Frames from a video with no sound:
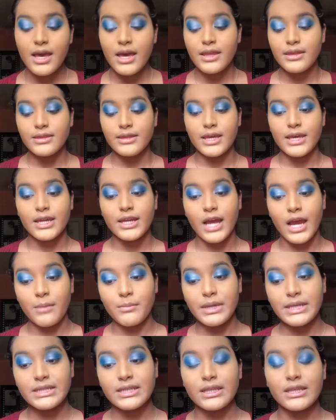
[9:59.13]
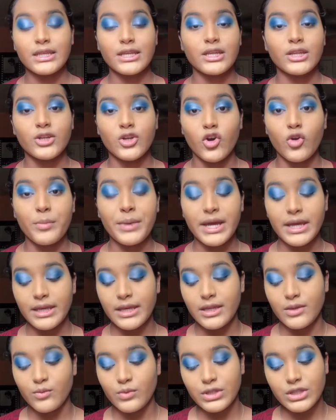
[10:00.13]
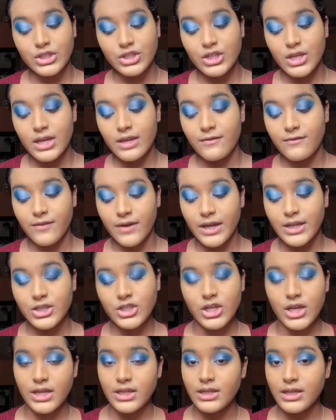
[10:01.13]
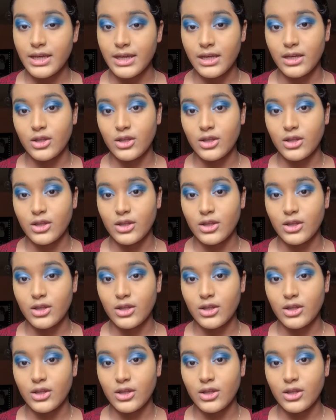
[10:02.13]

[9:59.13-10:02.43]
then I'm basically gonna go back in with the shade Fine China and